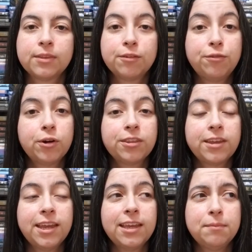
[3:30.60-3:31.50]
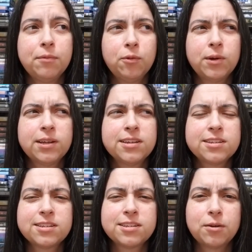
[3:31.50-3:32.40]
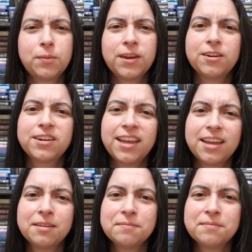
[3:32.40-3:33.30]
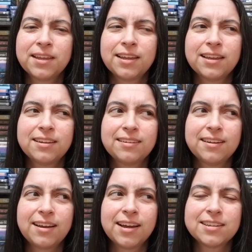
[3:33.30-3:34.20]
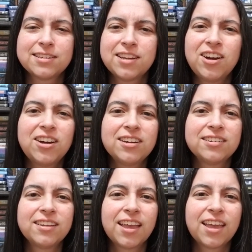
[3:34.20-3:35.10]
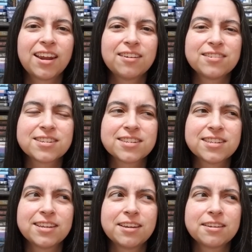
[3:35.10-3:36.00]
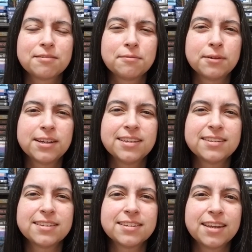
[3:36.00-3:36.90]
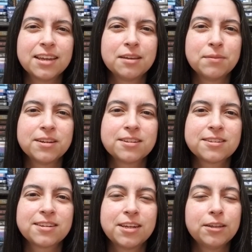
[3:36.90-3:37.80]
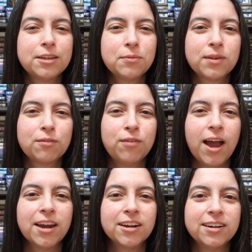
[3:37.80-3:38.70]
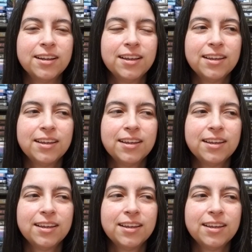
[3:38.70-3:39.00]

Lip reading: The fourth game was a weird game that I saw and I was just like, what is this game? And it's Kill It With Fire.